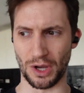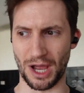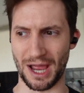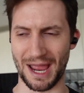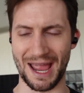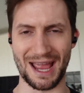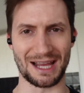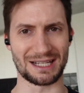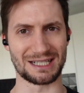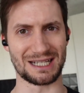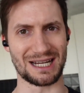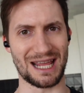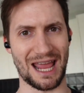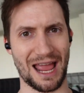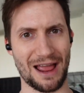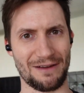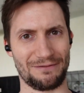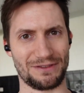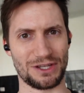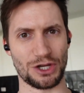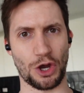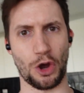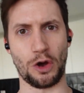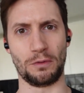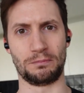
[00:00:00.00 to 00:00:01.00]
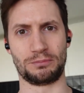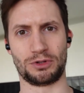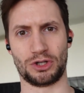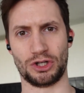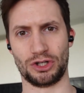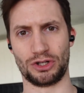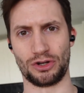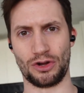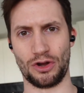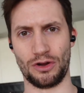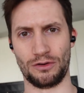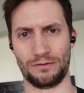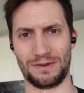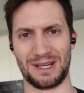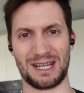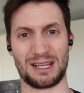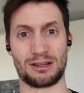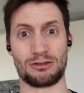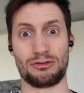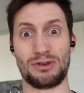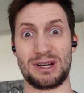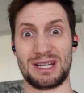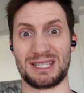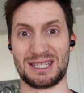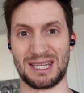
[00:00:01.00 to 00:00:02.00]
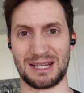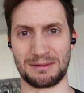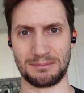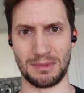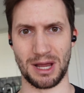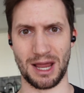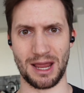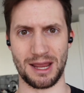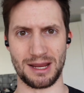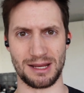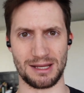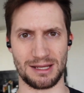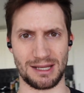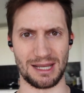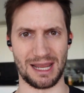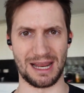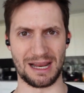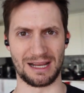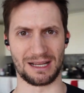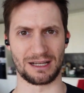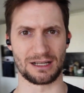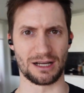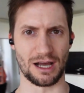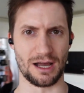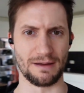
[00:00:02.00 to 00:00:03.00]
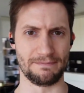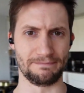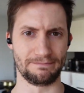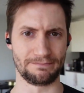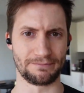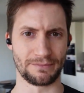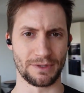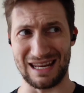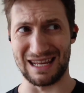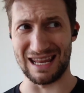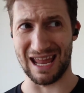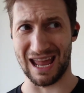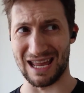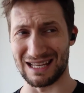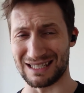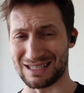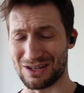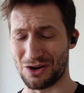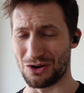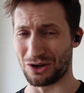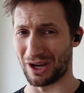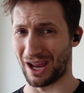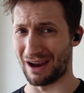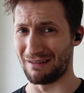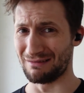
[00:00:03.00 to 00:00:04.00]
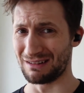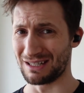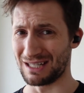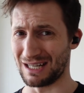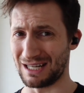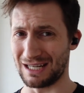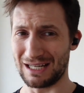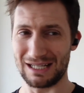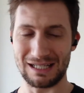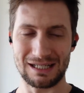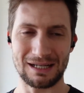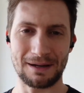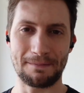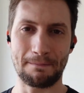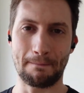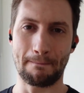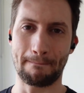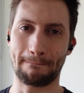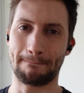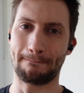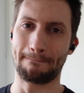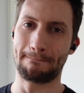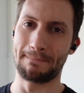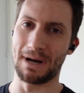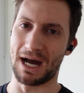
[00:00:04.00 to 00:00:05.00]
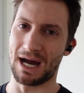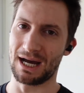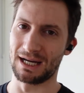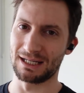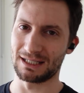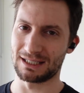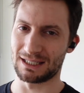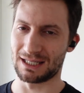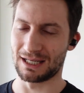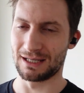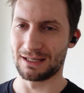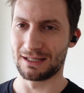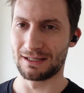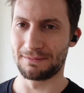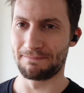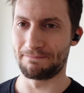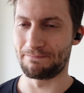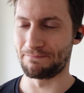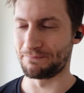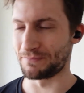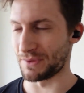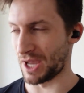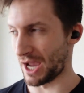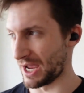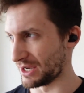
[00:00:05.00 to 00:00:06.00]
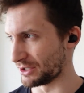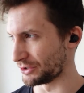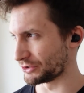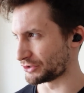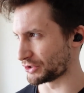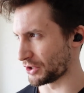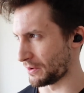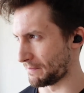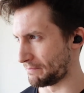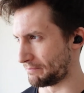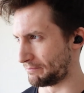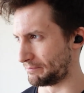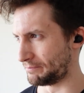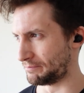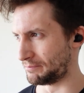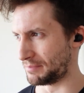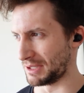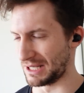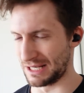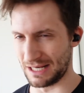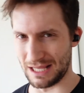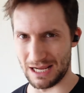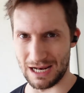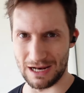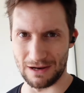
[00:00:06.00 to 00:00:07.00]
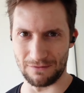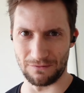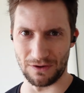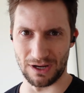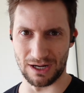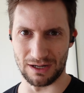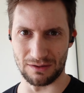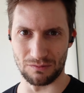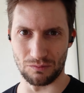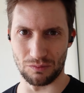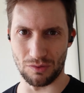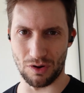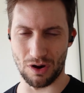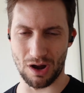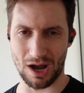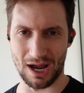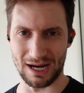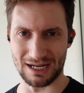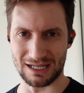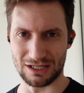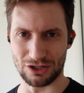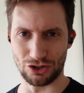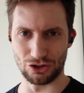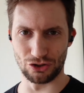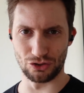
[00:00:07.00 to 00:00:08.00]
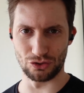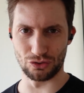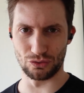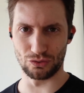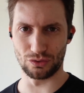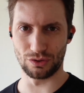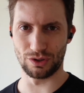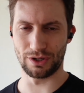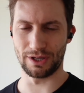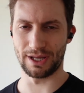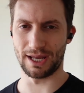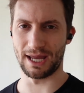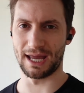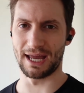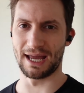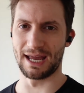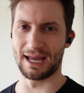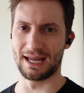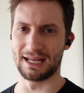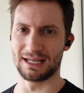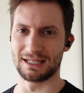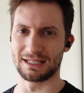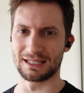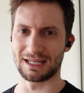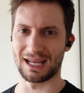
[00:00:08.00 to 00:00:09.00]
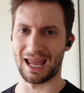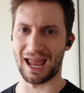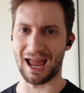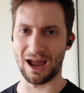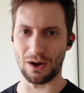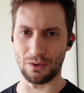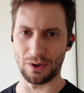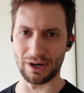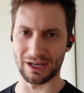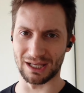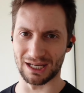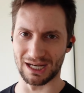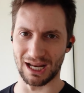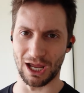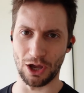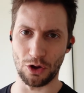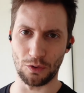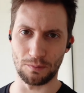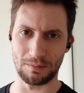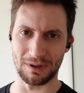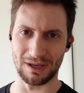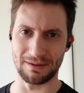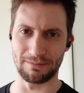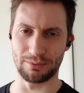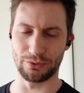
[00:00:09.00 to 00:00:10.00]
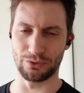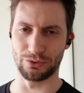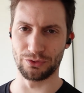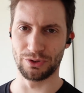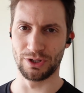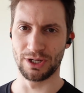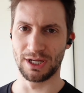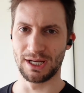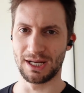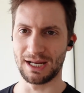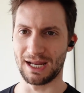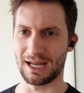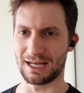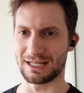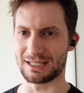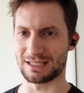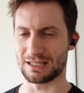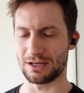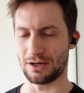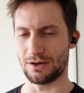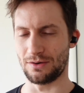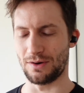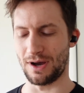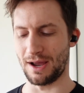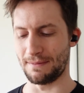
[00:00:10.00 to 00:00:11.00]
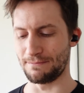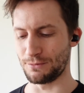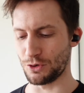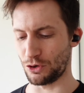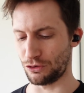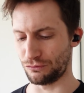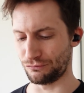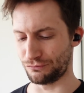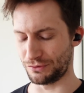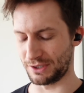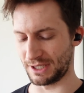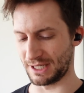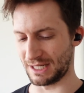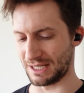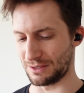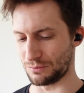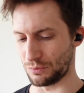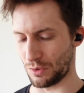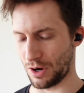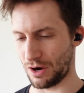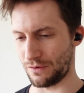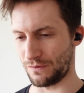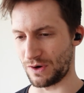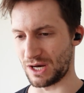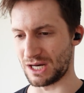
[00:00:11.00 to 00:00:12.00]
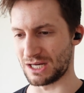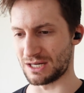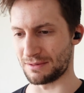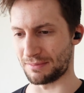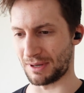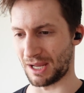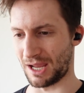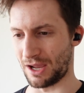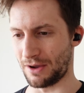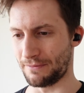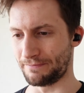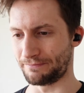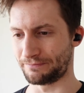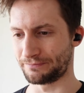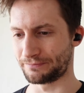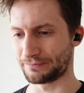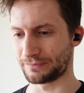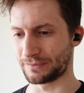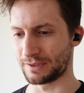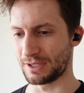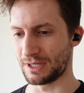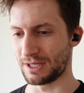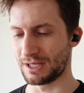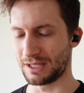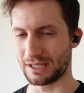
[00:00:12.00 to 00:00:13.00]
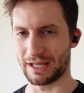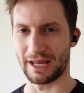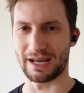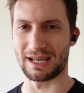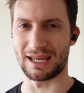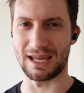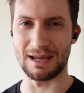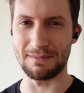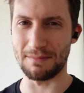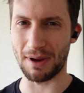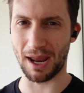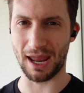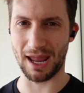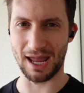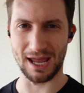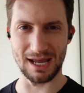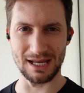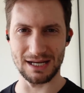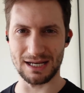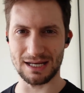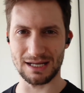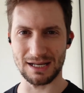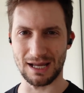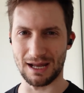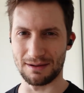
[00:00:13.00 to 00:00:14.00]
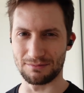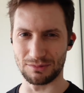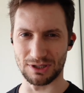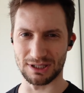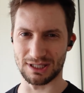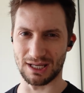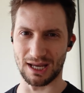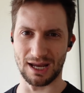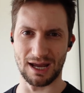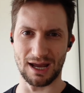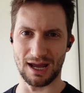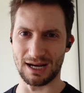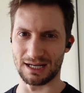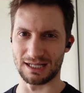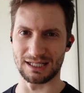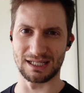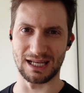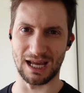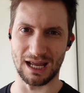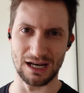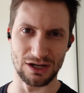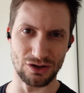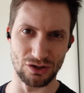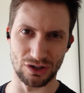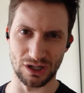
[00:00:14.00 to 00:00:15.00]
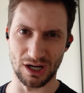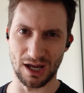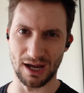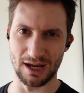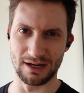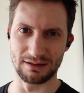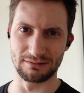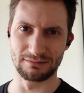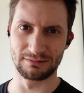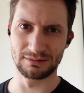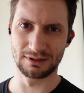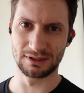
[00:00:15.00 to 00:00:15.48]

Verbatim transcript: I actually have the option of increasing my income. Yeah, it's not guaranteed, but I also believe in what I do and how I can help people, and so I'm not really worried about like in my head, I'm just like I need to get a new client.